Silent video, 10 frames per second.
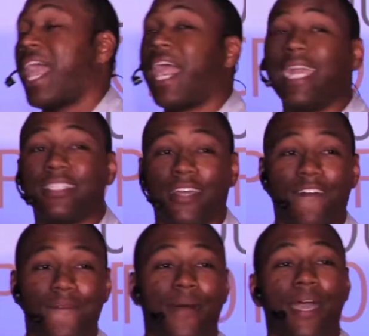the height
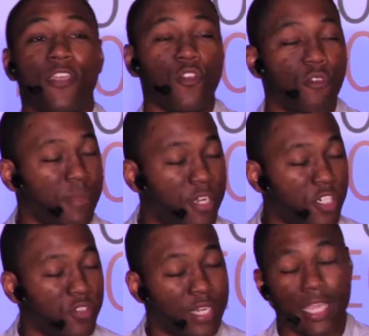of my youth
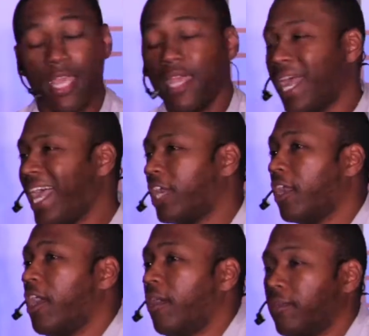ministry,
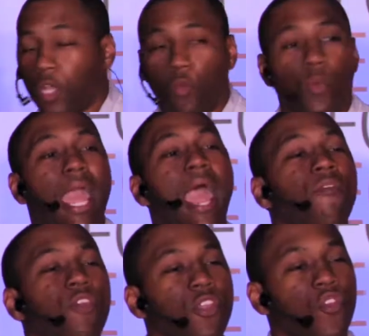had what
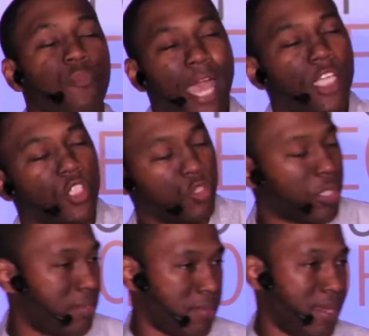every youth pastor
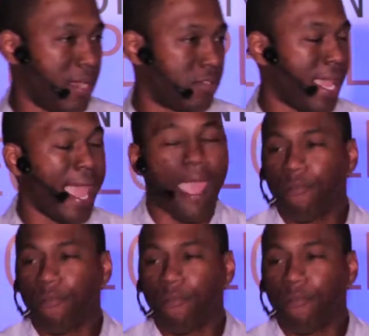dreams about.